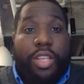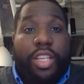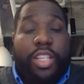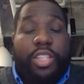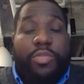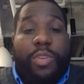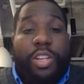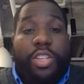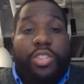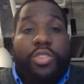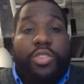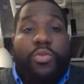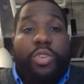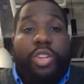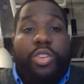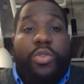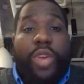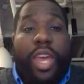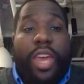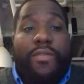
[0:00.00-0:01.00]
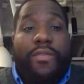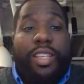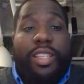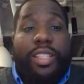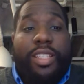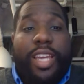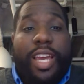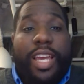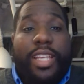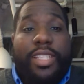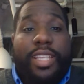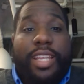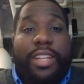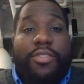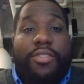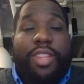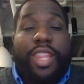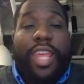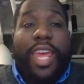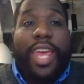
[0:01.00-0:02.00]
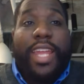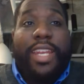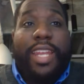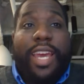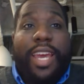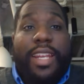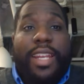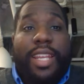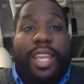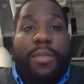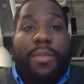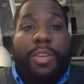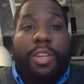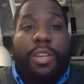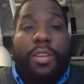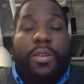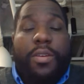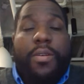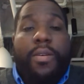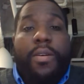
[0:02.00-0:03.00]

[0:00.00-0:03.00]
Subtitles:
especially when you have these guys that are that dynamic,